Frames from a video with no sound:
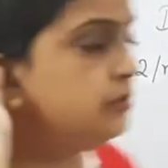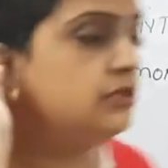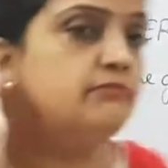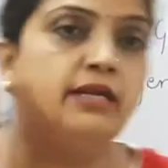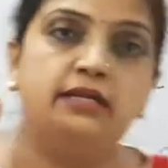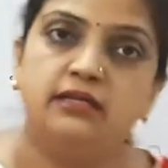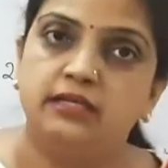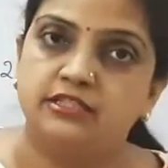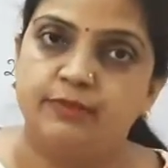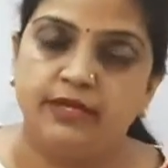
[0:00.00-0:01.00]
to the Mendel
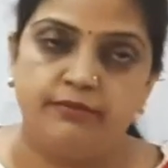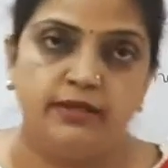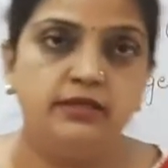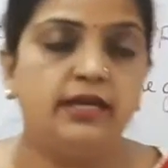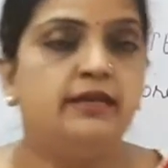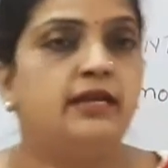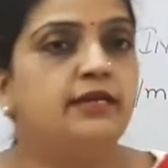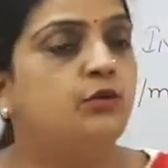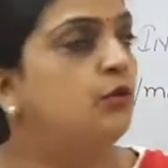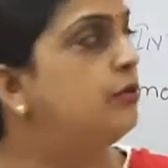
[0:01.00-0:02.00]
experiment and
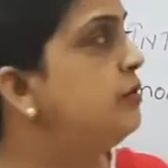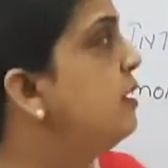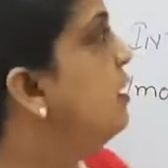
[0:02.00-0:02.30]
I go